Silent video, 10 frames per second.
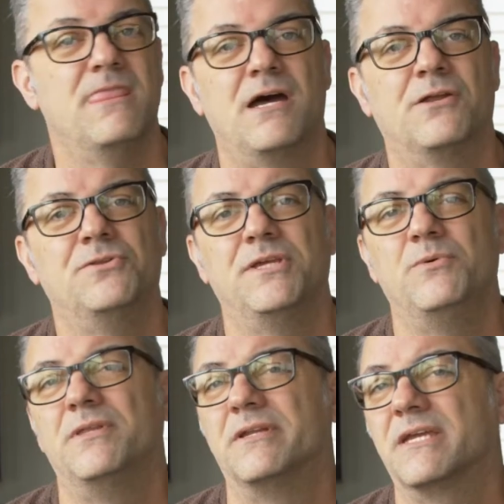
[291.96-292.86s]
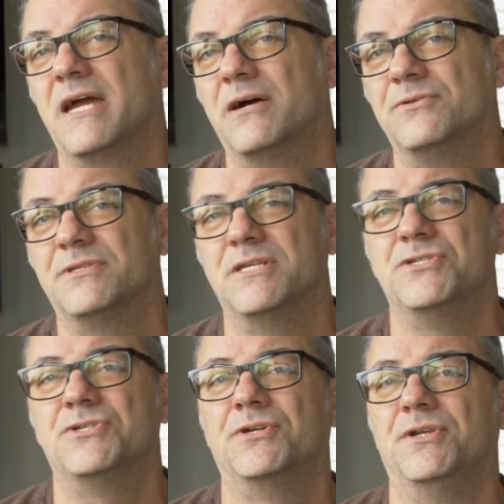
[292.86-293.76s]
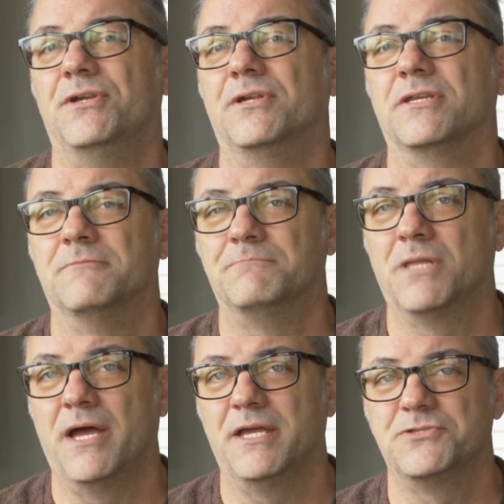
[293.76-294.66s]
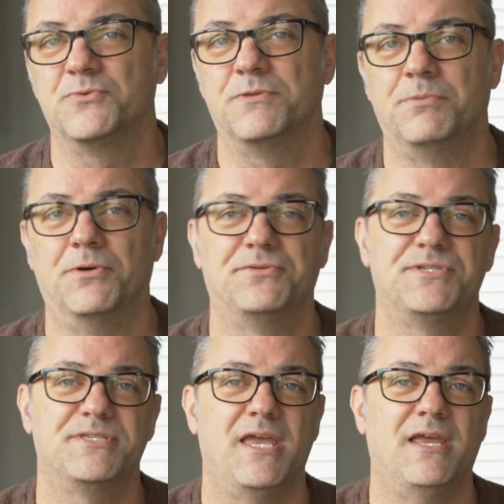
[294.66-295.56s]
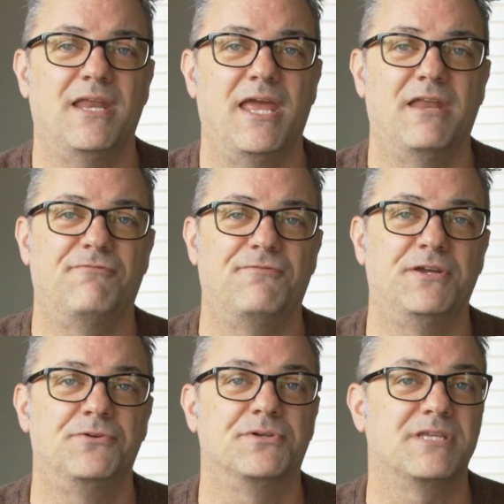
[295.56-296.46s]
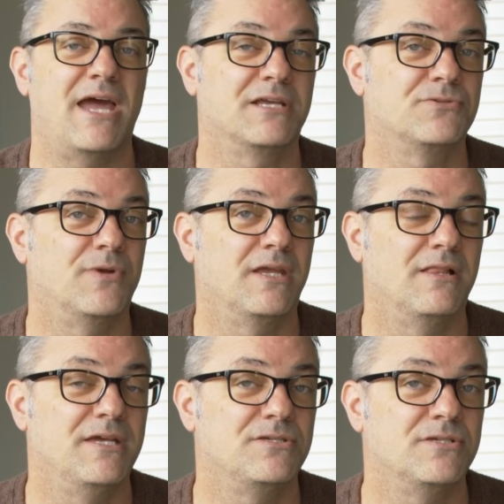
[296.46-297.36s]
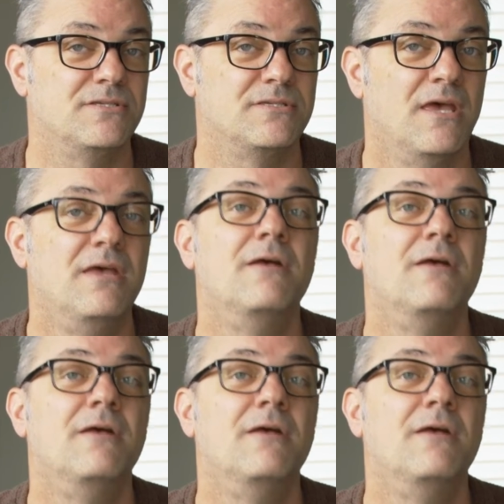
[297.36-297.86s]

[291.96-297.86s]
Not only will an accountant ensure you're in compliance with both state and federal tax regulations,